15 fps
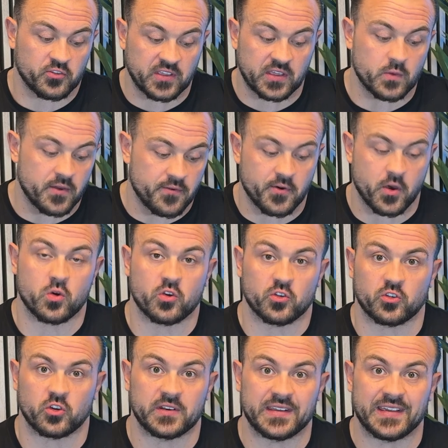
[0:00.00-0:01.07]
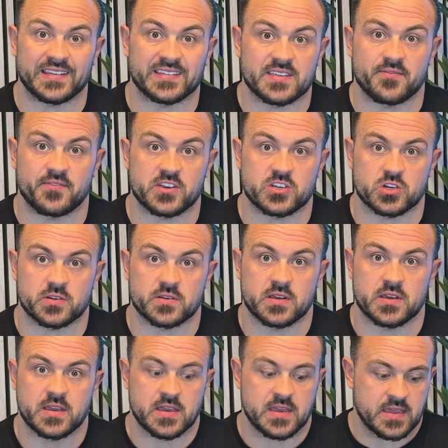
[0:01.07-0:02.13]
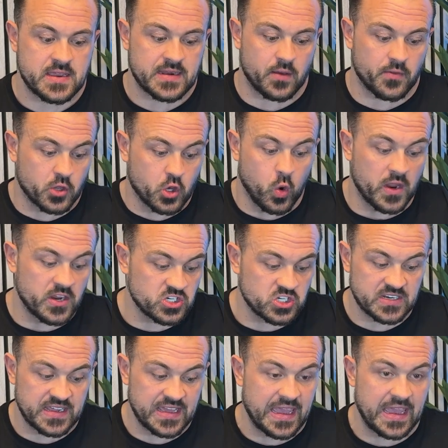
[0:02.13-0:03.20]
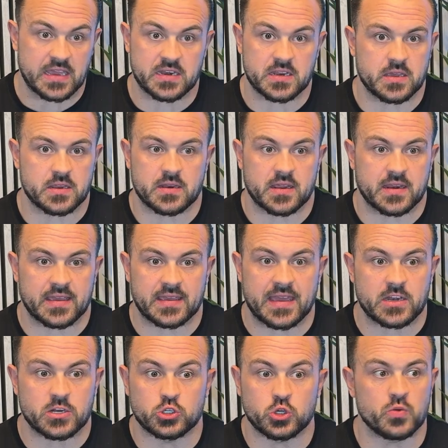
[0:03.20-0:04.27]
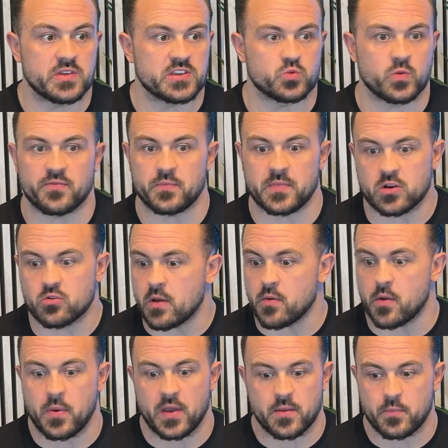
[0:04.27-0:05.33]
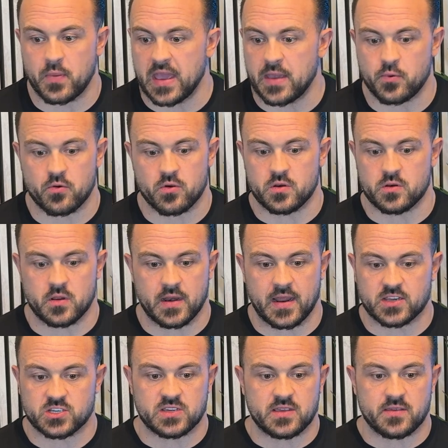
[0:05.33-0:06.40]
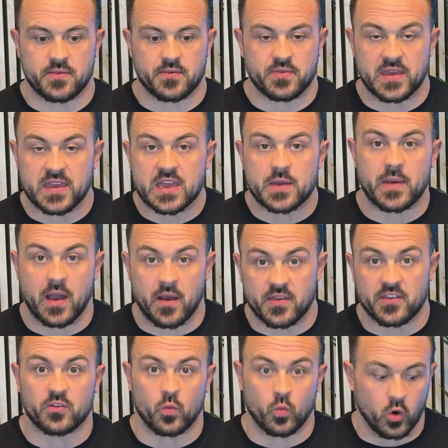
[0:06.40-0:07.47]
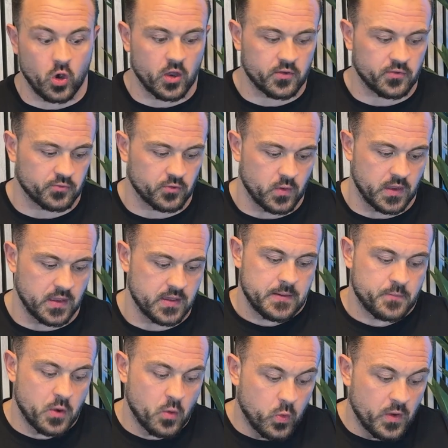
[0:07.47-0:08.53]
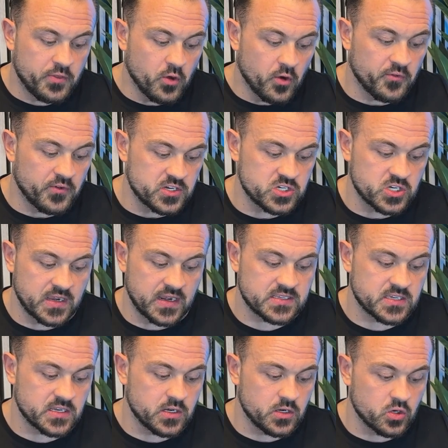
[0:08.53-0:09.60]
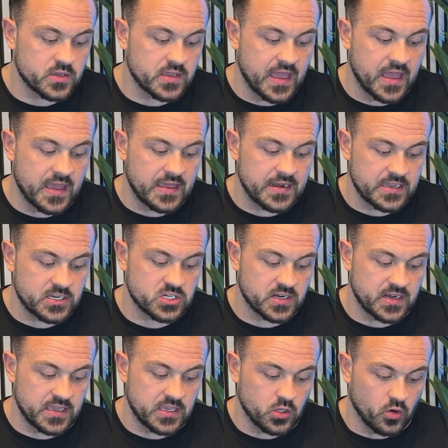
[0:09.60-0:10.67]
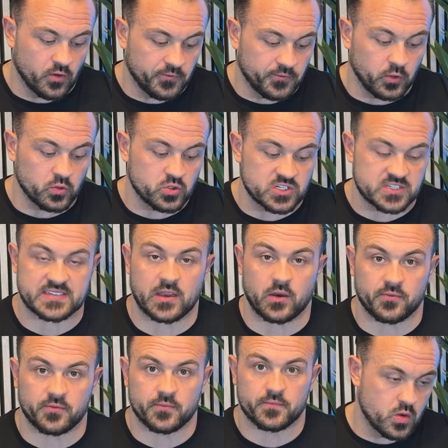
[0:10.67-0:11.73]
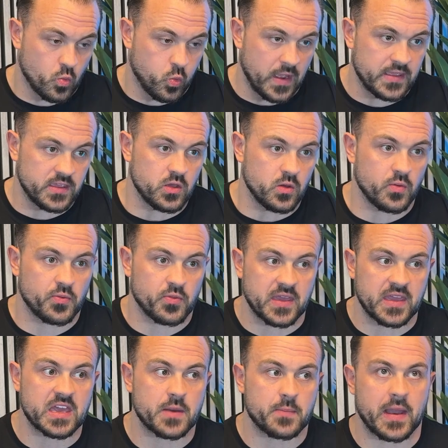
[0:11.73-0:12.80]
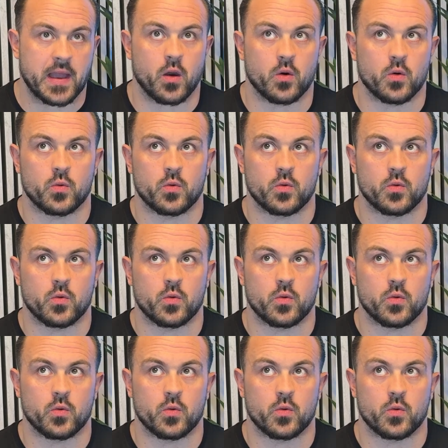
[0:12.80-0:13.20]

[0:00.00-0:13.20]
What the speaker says: thing we focus on is the vision. Now, the question here, and again, do this with me, grab a pen and paper and actually think about this and work through it. But with your vision, you need to look at initially your future self. When you think about